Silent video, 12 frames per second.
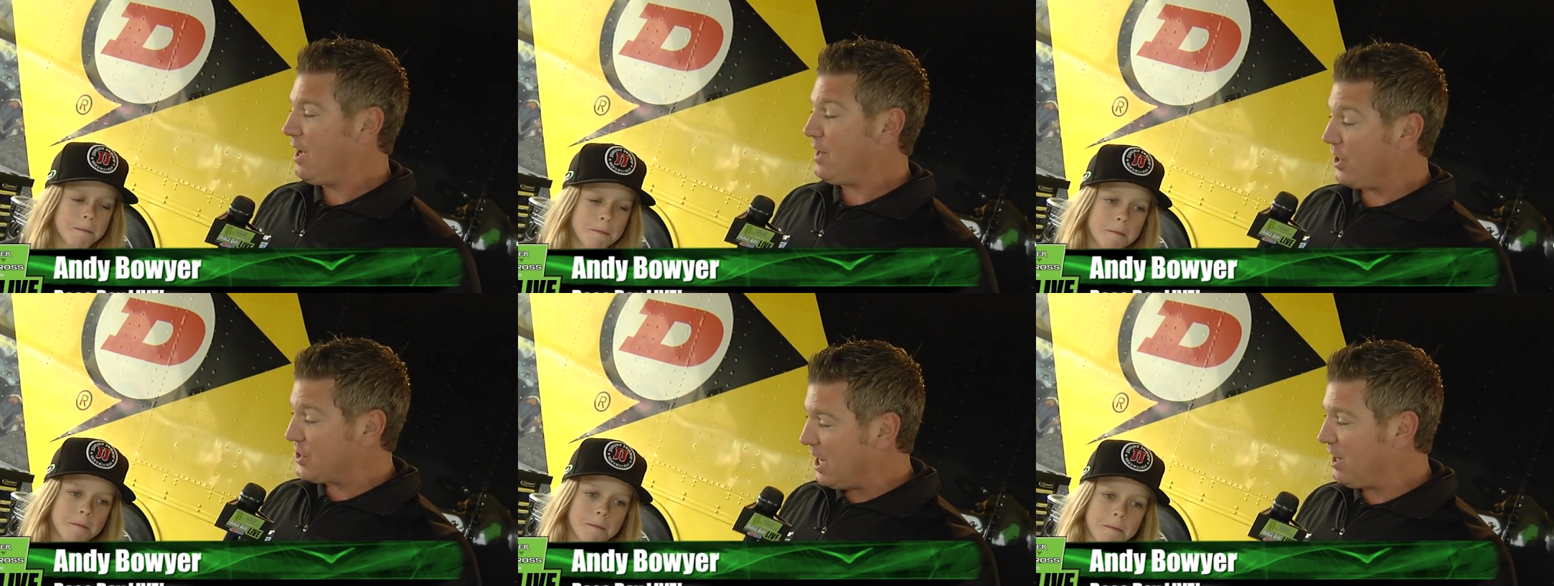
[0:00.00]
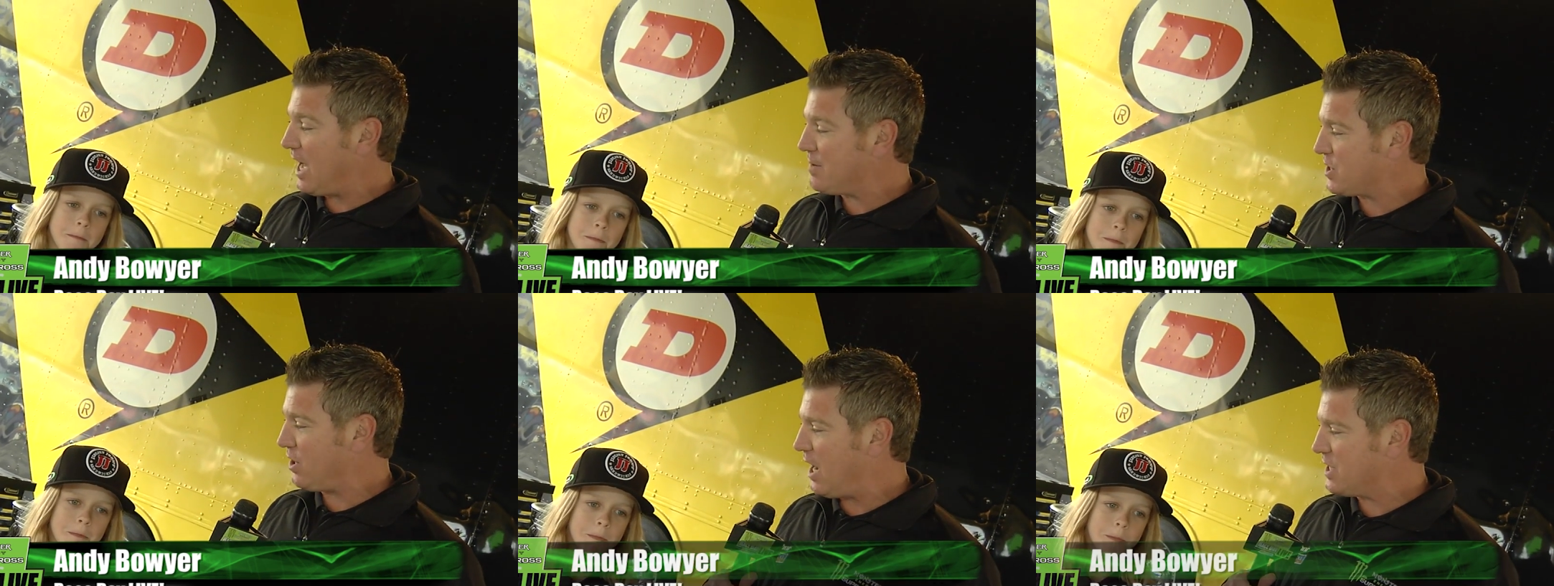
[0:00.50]
Speaker 1: Now, Dunlop's
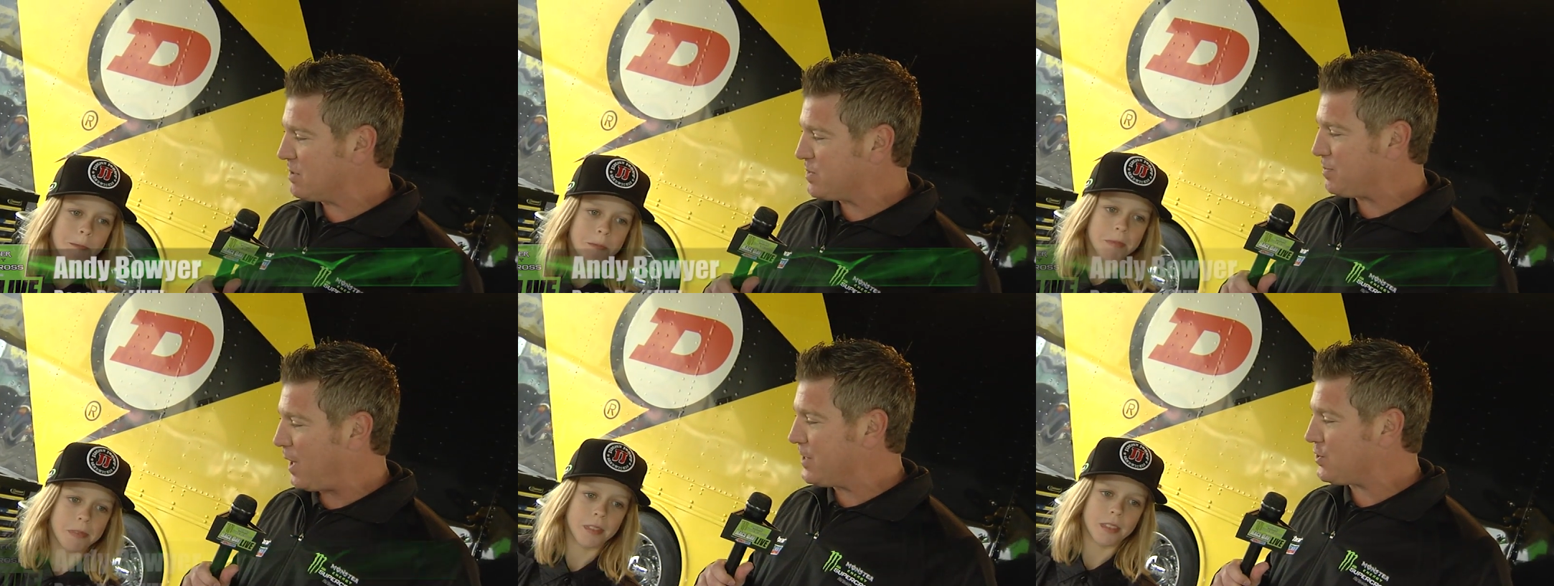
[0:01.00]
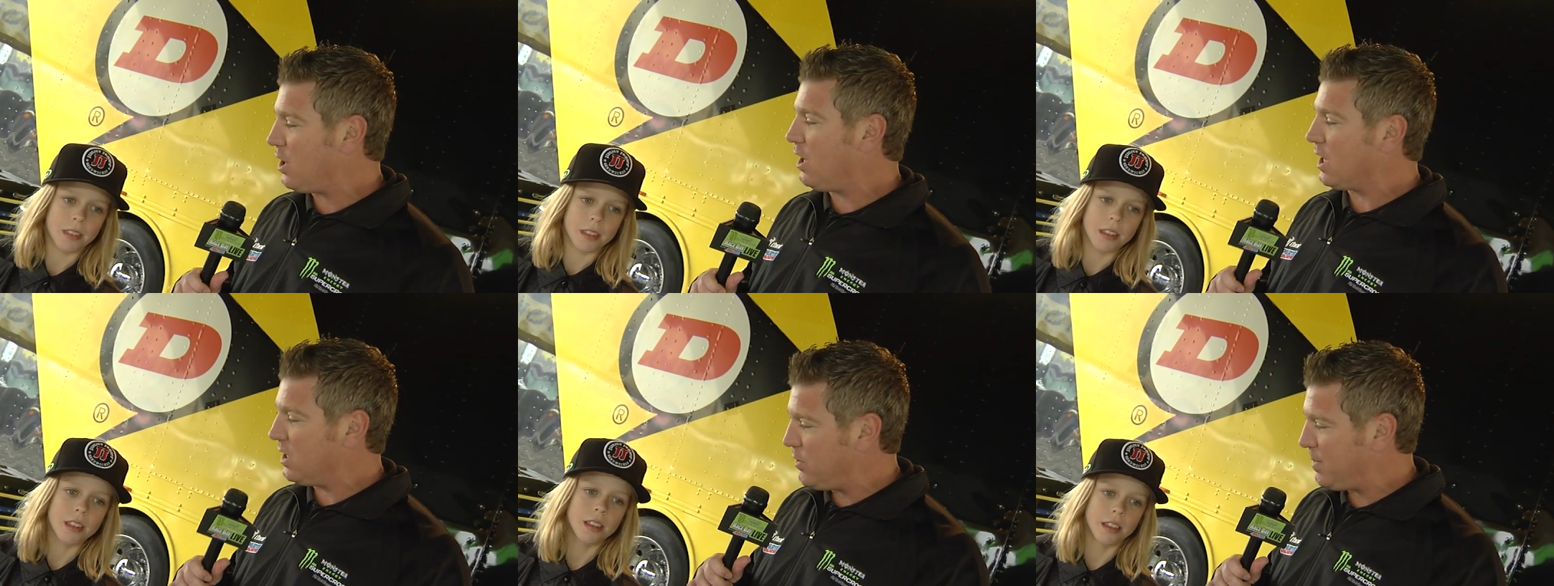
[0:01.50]
an awesome sponsor. How
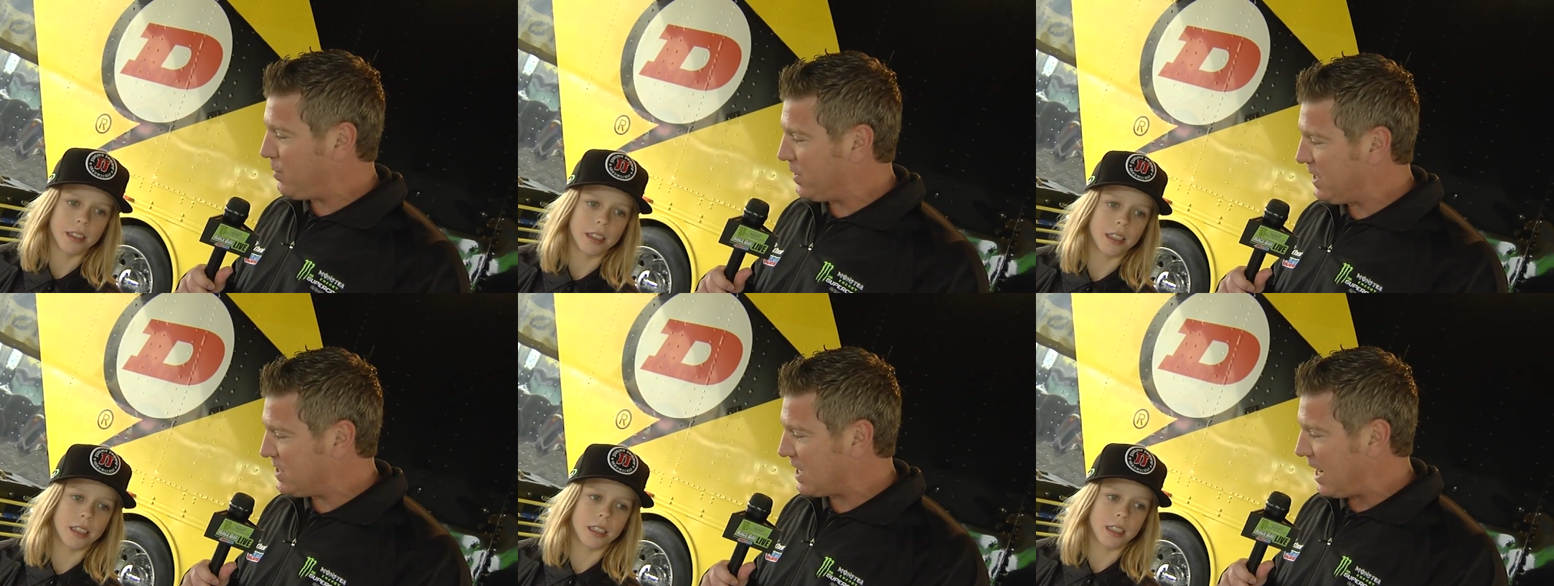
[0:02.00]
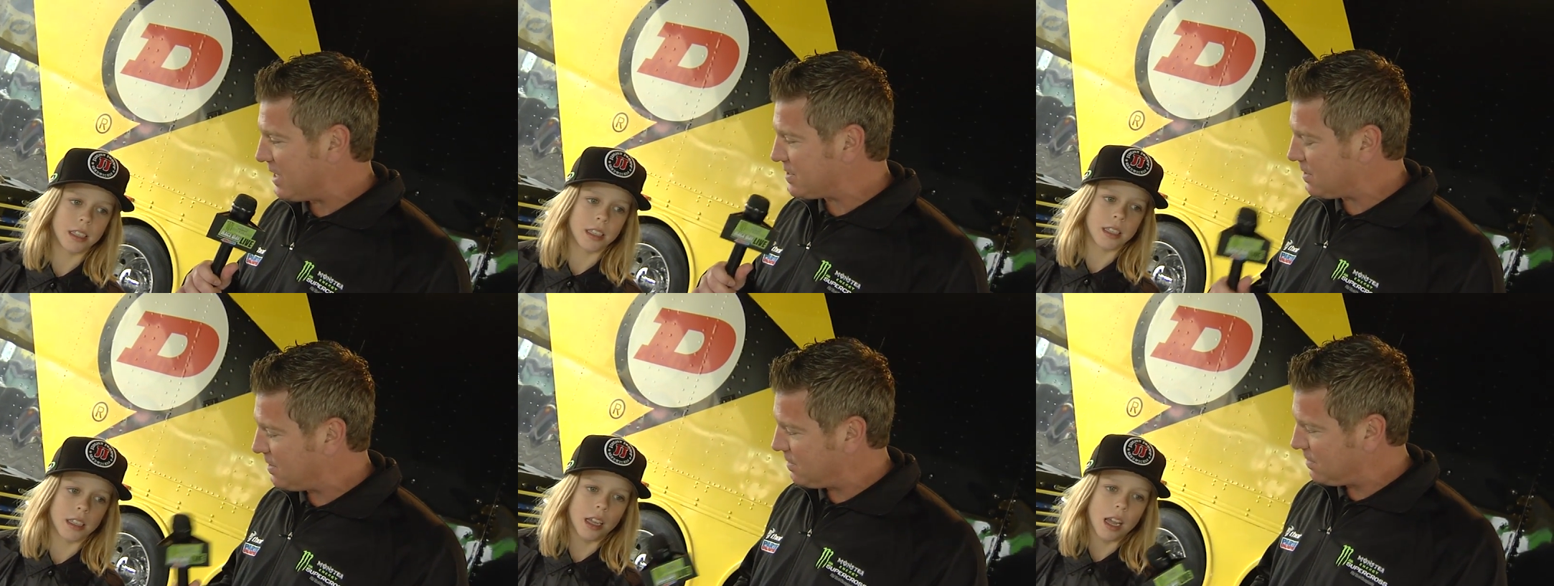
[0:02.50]
long have you been with these guys?
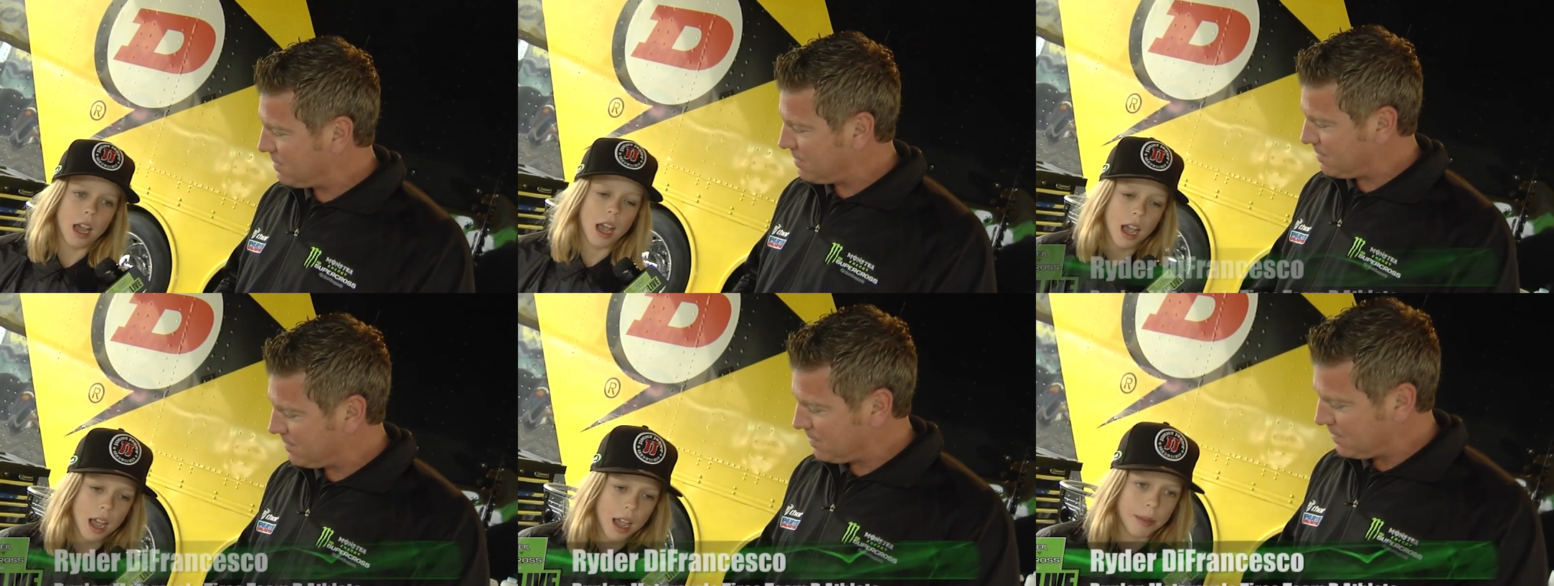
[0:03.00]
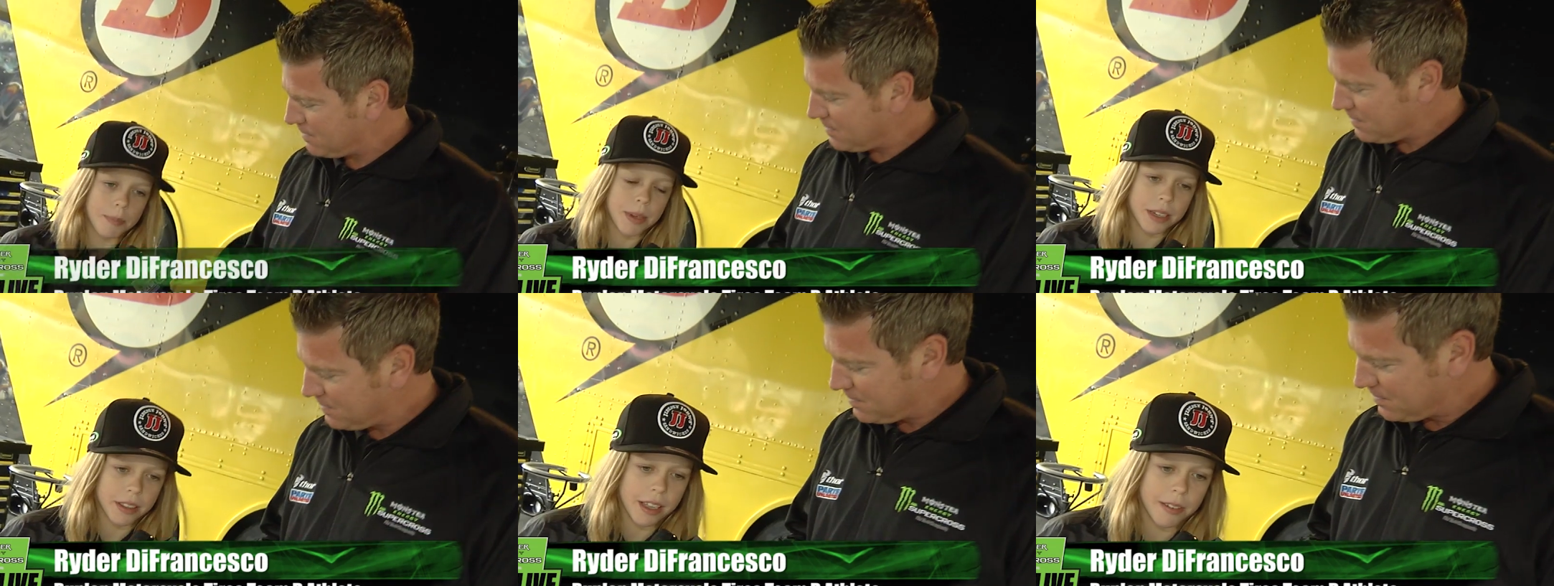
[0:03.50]
Uh, I've been
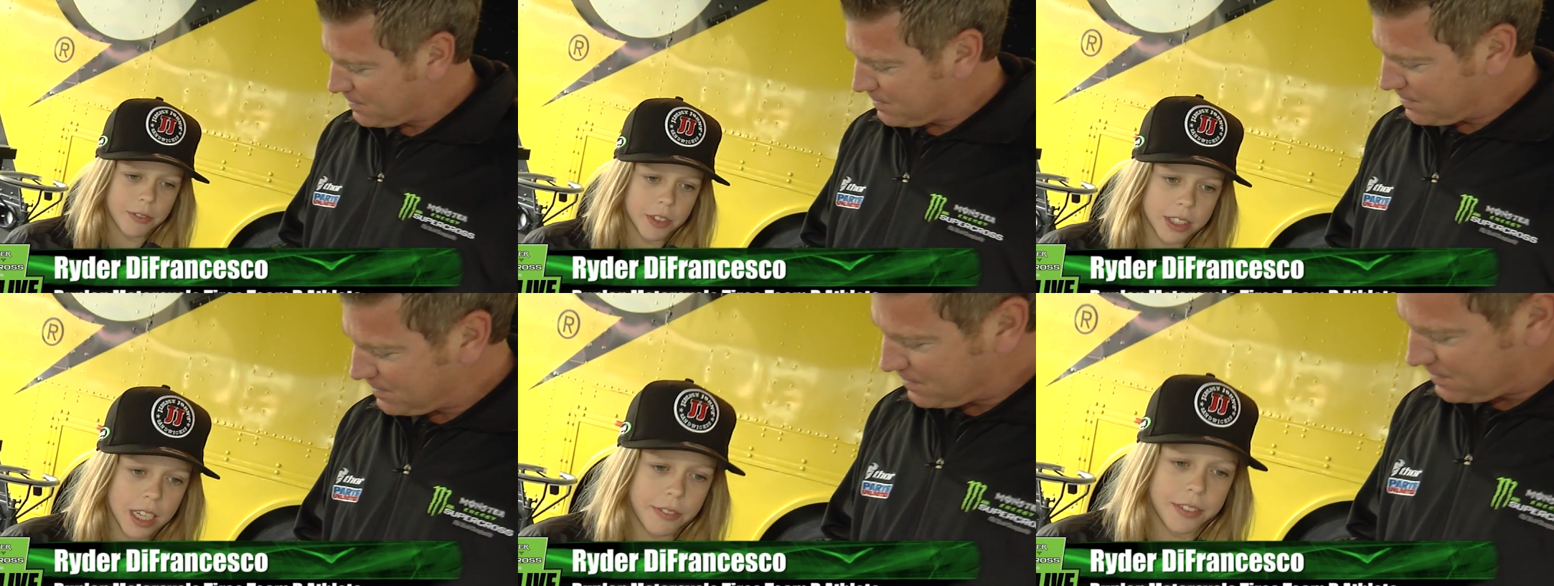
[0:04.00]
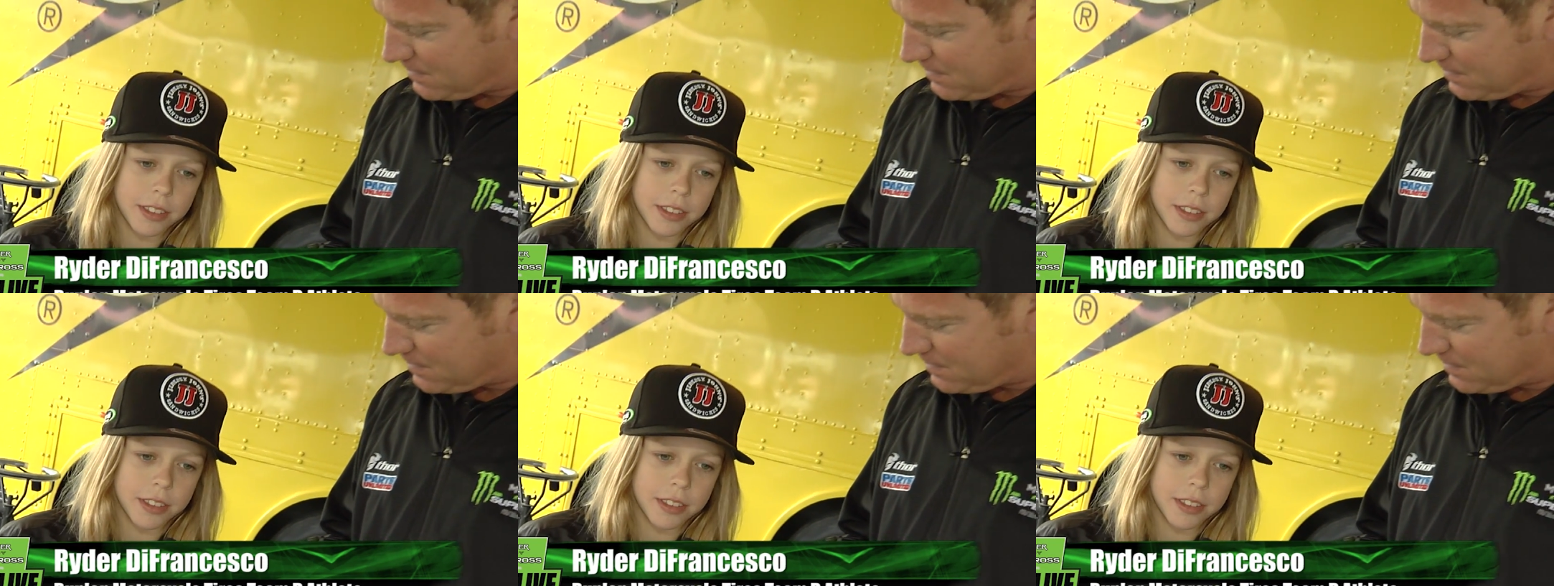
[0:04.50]
with them for seven,